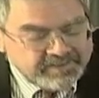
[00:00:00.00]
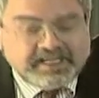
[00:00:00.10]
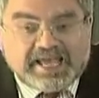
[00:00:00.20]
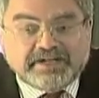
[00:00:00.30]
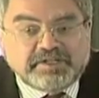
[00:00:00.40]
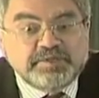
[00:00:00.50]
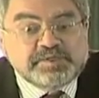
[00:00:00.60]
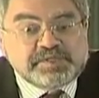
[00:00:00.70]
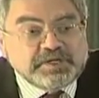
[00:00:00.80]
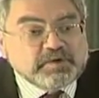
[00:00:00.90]
and
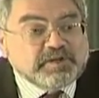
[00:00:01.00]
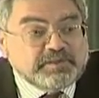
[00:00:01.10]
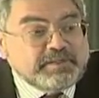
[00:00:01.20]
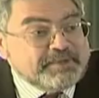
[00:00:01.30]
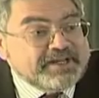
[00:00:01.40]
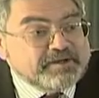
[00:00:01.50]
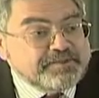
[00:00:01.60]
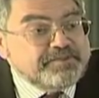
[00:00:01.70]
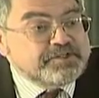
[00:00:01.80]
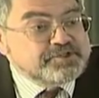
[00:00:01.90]
considerably better
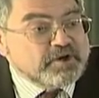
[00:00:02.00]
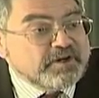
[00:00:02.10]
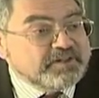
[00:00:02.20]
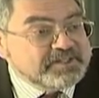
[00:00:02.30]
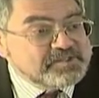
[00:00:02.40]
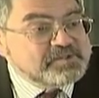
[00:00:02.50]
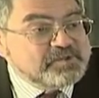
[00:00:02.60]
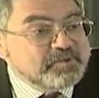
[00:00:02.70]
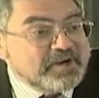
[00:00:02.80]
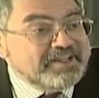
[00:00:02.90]
than the journalists
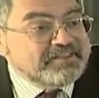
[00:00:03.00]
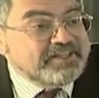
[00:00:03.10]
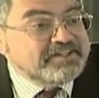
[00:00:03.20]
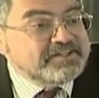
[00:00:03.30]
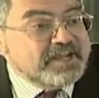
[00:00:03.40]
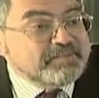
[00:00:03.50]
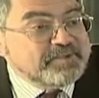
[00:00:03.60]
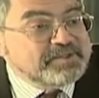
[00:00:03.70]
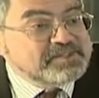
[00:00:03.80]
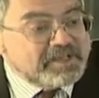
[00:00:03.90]
who write the
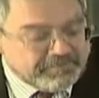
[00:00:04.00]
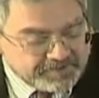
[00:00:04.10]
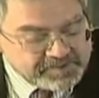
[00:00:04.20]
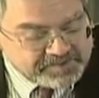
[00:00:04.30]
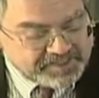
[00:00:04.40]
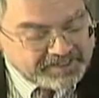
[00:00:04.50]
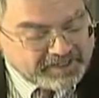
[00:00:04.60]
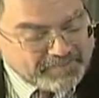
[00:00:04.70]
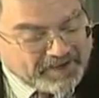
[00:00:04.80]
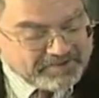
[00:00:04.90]
indictments of us. They
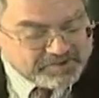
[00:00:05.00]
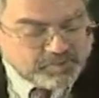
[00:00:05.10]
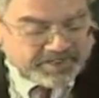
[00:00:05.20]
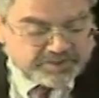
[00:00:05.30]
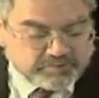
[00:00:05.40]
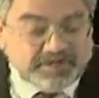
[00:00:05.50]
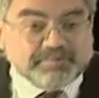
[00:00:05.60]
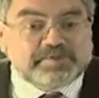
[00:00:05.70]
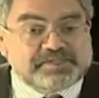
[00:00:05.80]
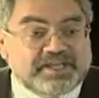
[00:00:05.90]
come out at
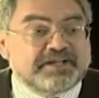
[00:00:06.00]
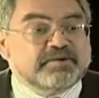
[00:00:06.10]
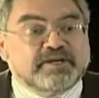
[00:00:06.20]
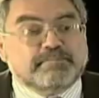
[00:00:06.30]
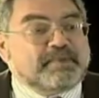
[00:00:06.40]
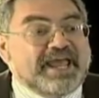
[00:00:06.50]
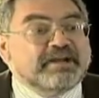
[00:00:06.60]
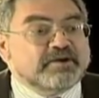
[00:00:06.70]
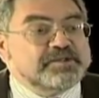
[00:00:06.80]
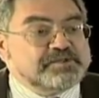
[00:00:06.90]
23%, or at
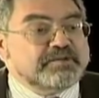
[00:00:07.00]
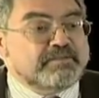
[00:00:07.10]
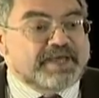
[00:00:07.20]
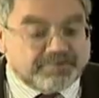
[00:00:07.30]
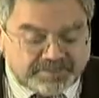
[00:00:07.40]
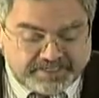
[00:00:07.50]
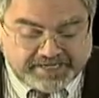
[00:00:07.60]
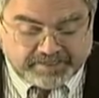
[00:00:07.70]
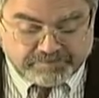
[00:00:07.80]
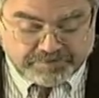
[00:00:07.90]
bankers who come out in
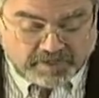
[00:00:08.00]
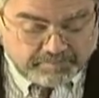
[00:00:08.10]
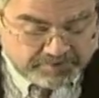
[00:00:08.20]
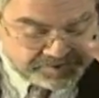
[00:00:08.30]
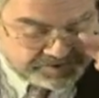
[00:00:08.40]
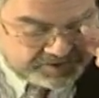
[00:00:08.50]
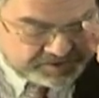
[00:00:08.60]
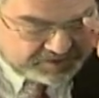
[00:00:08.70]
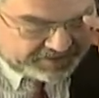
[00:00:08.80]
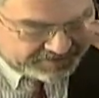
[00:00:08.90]
negative numbers these
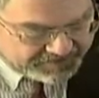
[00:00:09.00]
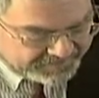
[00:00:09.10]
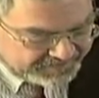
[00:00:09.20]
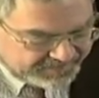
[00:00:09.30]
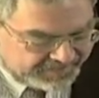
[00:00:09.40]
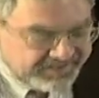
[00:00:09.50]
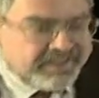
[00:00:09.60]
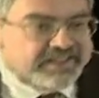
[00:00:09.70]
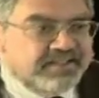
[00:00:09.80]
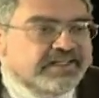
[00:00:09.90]
days.
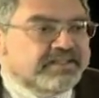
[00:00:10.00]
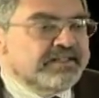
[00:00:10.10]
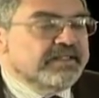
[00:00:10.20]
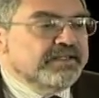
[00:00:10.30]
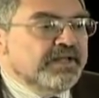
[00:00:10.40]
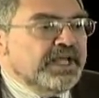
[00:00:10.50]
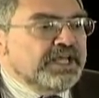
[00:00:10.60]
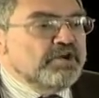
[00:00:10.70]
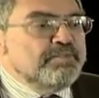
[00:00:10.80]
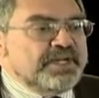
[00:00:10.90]

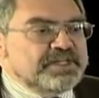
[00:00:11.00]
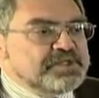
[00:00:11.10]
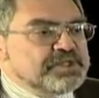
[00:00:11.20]
Humanists